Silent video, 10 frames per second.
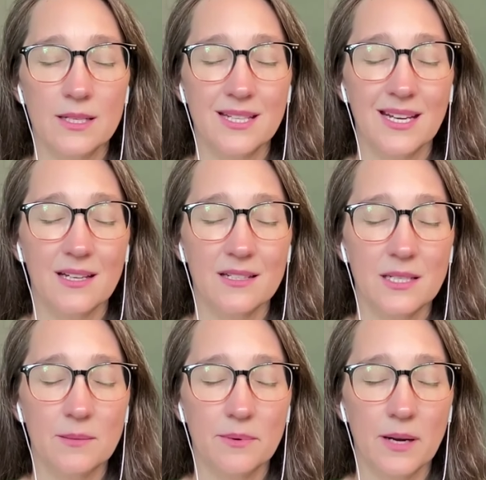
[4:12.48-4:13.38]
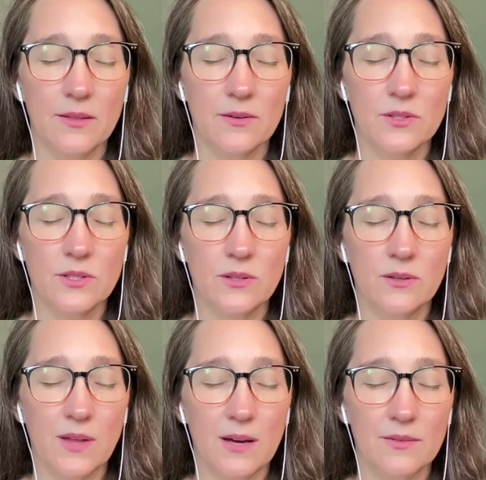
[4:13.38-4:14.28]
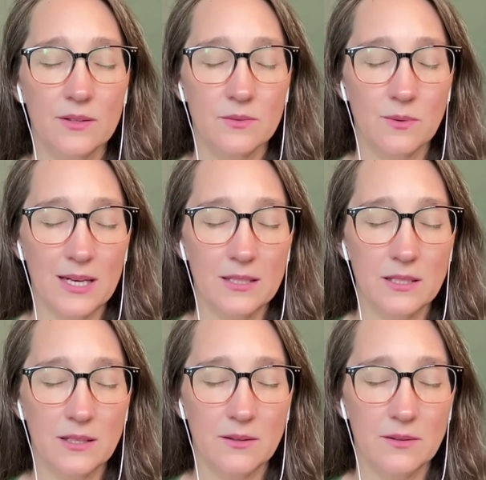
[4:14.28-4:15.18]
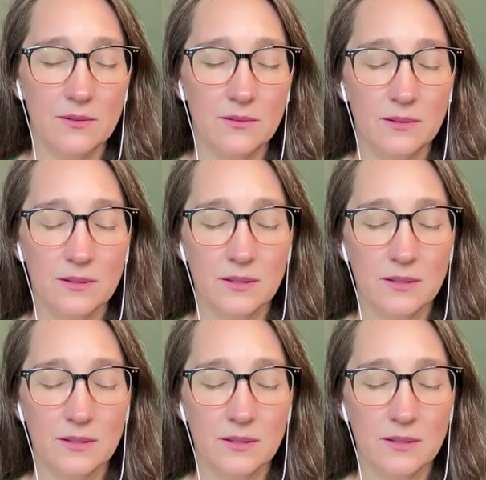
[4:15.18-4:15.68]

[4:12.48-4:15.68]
Take a deep breath or two if that feels right to you.